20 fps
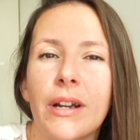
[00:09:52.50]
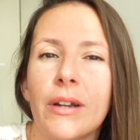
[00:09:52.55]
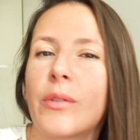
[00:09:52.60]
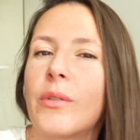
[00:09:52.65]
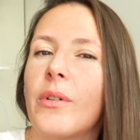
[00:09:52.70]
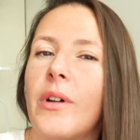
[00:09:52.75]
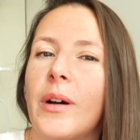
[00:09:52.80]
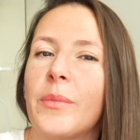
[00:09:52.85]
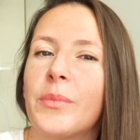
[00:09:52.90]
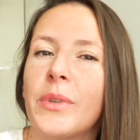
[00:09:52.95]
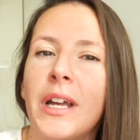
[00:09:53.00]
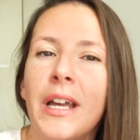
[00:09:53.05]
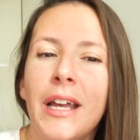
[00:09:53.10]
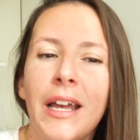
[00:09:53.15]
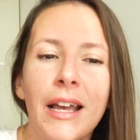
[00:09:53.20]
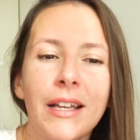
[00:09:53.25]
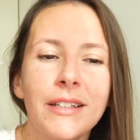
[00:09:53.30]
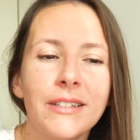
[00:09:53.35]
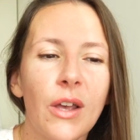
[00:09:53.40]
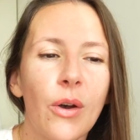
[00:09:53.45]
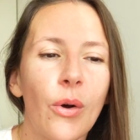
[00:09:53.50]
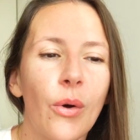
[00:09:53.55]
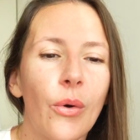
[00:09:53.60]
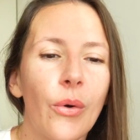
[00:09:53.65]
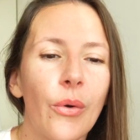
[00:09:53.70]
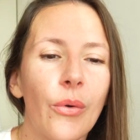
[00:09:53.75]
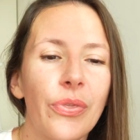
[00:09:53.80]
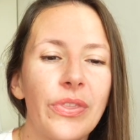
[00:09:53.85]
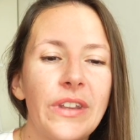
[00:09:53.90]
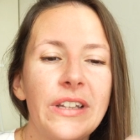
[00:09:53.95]
I grew up.
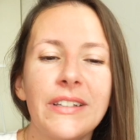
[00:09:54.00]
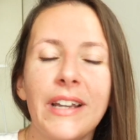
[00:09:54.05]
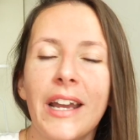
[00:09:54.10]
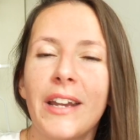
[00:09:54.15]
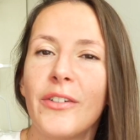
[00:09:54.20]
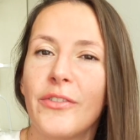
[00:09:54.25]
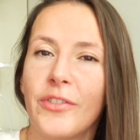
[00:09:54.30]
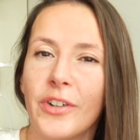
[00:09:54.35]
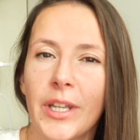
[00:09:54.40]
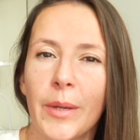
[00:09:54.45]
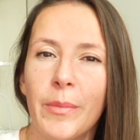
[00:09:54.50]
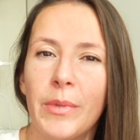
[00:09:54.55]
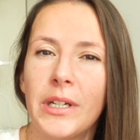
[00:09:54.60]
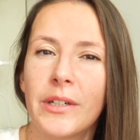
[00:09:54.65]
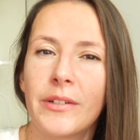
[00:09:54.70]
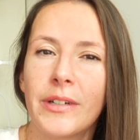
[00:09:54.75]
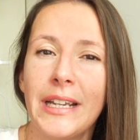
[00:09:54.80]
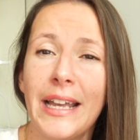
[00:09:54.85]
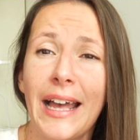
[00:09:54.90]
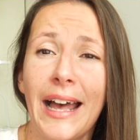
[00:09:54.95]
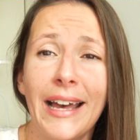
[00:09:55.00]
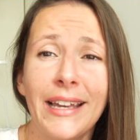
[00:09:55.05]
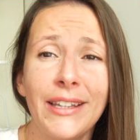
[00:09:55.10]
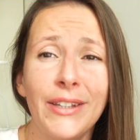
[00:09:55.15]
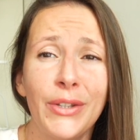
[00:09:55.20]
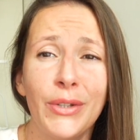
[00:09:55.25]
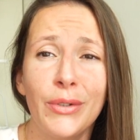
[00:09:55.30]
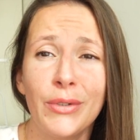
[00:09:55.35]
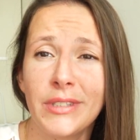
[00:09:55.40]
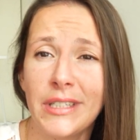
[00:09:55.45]
So this kind of vocabulary, I
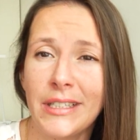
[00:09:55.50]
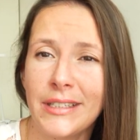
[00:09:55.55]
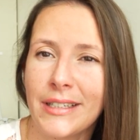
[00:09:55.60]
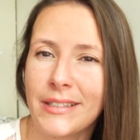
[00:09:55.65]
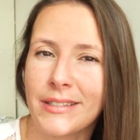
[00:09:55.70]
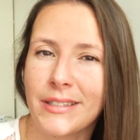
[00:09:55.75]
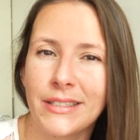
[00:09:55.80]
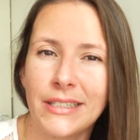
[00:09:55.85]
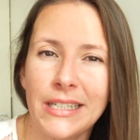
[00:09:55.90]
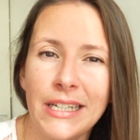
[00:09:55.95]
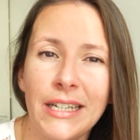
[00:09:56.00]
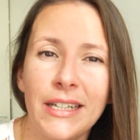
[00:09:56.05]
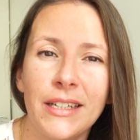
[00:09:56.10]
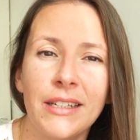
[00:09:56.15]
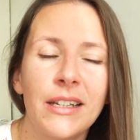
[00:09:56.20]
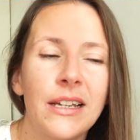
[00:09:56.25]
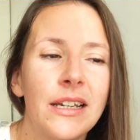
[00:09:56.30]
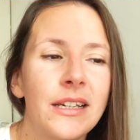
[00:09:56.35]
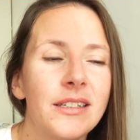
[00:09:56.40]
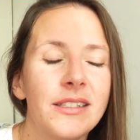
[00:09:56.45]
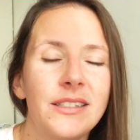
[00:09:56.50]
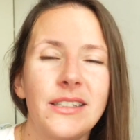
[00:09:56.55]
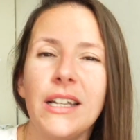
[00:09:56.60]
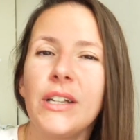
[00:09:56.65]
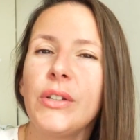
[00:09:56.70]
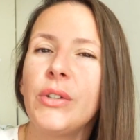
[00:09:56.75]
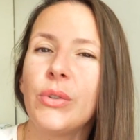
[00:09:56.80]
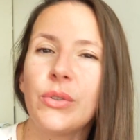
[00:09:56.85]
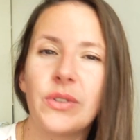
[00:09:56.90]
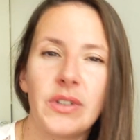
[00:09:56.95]
used it as a teen,
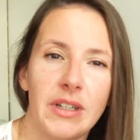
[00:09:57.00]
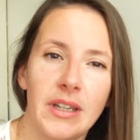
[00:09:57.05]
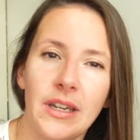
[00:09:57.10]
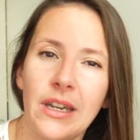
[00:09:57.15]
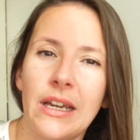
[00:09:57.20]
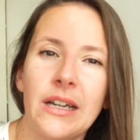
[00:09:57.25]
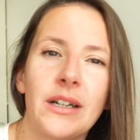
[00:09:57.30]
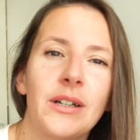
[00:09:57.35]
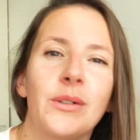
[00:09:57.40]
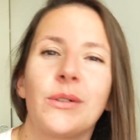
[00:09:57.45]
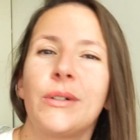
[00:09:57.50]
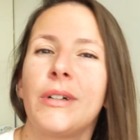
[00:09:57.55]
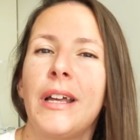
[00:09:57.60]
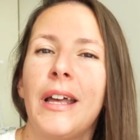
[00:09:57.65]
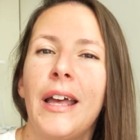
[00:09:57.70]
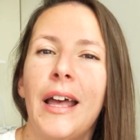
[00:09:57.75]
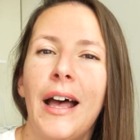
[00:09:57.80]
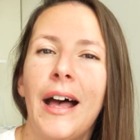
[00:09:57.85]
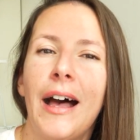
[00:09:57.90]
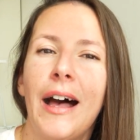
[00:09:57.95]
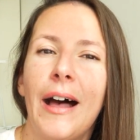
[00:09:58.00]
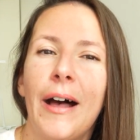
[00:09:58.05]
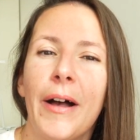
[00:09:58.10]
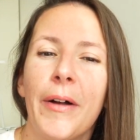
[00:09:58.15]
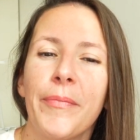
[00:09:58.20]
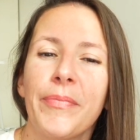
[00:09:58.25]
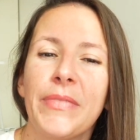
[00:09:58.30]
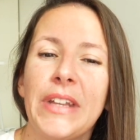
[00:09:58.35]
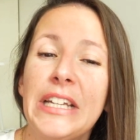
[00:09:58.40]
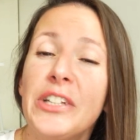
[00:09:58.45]
still use it now.
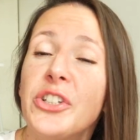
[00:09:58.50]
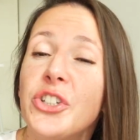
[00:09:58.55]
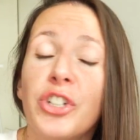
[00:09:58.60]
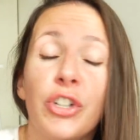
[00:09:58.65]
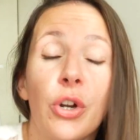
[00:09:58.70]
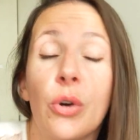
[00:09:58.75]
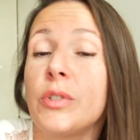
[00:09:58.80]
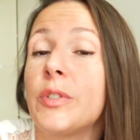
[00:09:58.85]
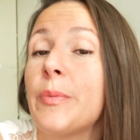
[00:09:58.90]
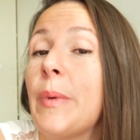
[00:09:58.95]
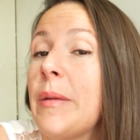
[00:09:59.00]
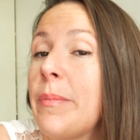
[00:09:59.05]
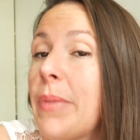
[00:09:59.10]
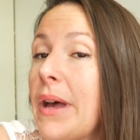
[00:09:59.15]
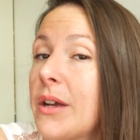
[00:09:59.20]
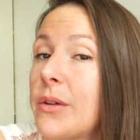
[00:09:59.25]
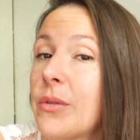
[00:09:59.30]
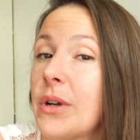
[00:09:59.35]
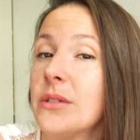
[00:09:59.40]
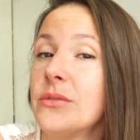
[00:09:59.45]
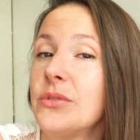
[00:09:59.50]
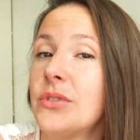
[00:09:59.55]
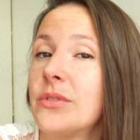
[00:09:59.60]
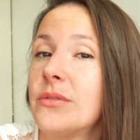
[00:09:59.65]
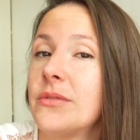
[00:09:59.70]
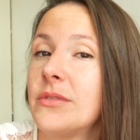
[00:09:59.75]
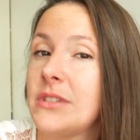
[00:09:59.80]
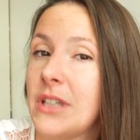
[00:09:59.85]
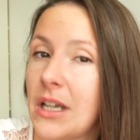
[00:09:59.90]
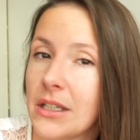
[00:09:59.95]
It shows my background,
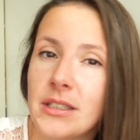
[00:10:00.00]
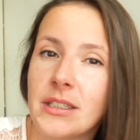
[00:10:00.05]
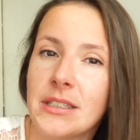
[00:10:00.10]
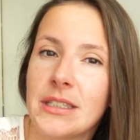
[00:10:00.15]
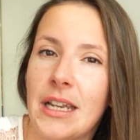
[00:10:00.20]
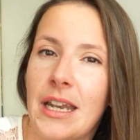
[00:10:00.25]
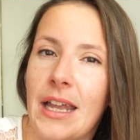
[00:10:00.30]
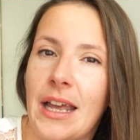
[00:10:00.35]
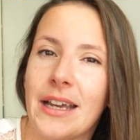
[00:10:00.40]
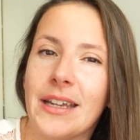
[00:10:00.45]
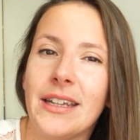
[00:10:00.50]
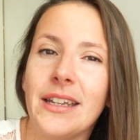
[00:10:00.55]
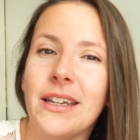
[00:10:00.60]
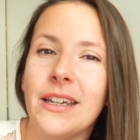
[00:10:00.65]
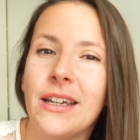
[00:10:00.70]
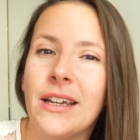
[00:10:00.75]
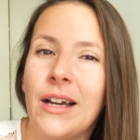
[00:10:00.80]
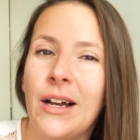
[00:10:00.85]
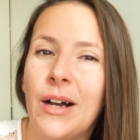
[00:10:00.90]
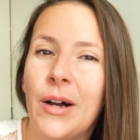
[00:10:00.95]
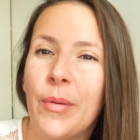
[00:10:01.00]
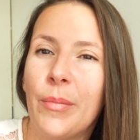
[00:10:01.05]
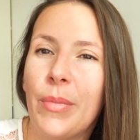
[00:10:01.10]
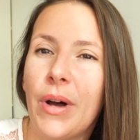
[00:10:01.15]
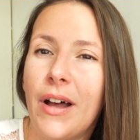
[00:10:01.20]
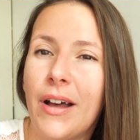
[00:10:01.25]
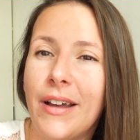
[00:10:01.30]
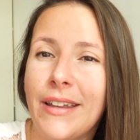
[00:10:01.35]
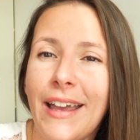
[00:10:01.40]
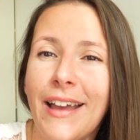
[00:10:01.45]
not gonna lie,
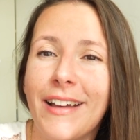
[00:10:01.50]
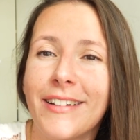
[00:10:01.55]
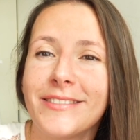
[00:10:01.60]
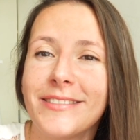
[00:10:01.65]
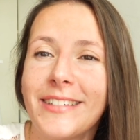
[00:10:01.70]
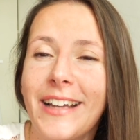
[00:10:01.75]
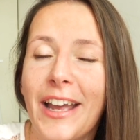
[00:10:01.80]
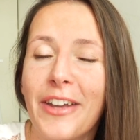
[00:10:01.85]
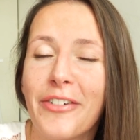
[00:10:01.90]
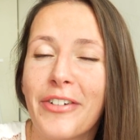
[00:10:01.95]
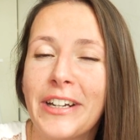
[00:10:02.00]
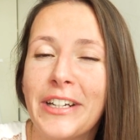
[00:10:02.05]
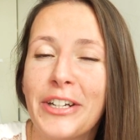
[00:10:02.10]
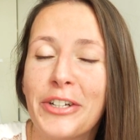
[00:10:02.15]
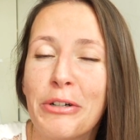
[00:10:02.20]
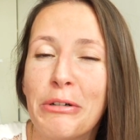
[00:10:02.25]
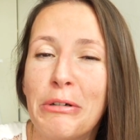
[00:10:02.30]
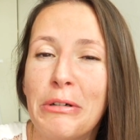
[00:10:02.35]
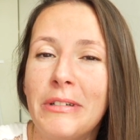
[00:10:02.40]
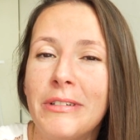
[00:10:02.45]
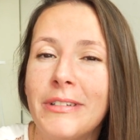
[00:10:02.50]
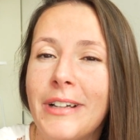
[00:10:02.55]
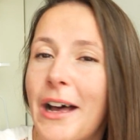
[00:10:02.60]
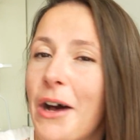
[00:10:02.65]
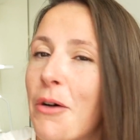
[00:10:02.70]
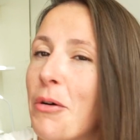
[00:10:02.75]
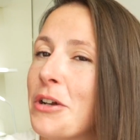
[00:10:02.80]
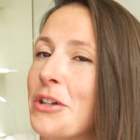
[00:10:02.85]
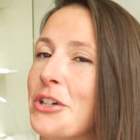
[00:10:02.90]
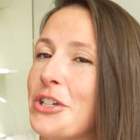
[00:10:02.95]
But yeah, I find it cool.
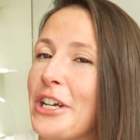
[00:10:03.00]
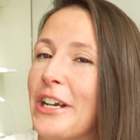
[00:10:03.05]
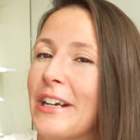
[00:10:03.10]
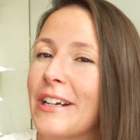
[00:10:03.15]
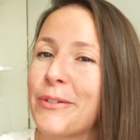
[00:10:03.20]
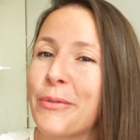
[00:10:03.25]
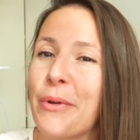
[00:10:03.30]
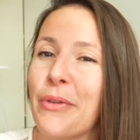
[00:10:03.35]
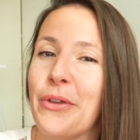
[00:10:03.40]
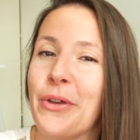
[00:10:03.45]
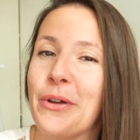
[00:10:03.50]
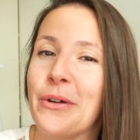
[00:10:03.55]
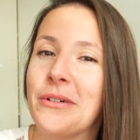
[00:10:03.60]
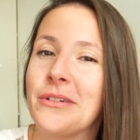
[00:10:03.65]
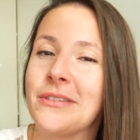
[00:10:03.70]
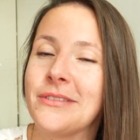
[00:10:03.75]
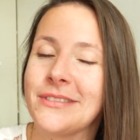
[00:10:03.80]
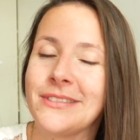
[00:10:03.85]
I want to share it with you.